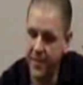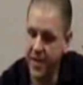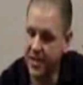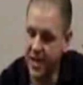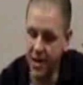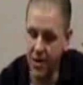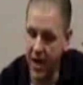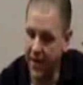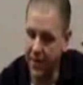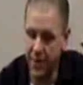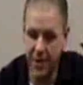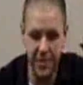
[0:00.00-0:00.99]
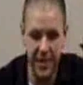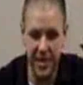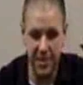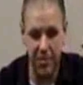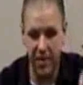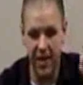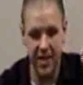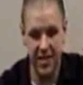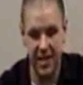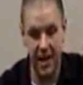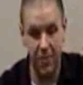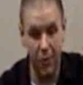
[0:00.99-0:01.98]
Because I don't ever want to be at the place
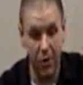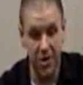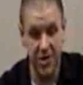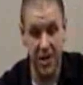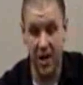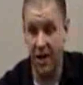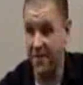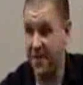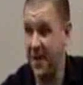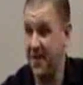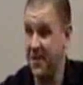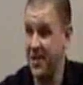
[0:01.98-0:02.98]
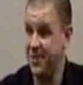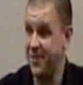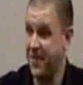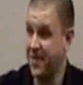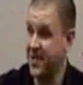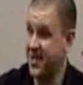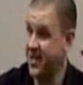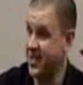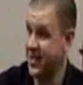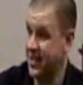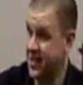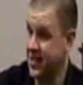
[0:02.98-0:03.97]
that I'm worse off than I was before
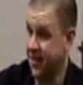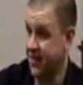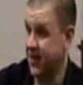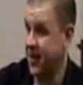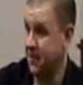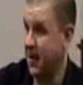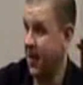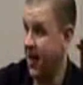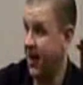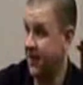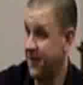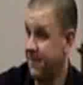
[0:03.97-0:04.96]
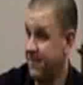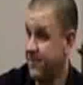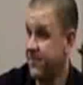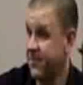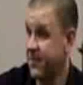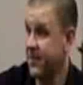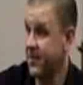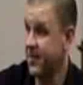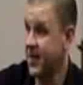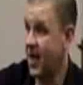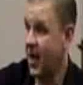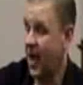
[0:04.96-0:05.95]
Jesus did something in my life.
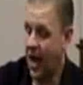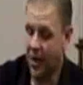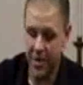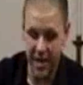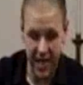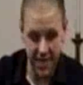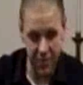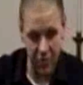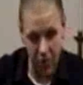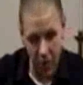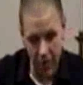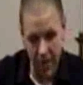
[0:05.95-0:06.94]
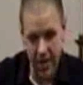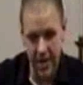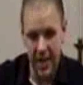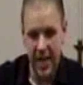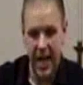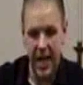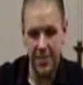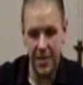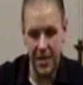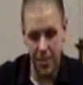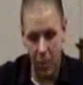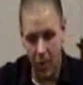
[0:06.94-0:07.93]
I want to keep growing
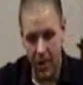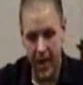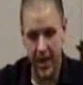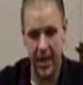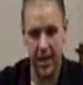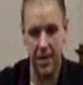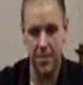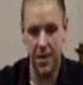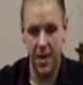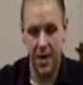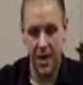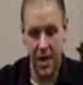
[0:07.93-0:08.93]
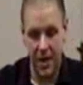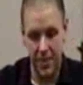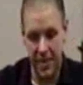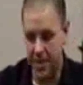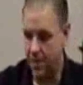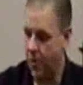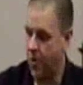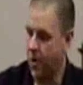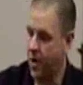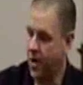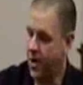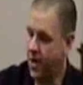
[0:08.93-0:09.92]
being more like Him and being more like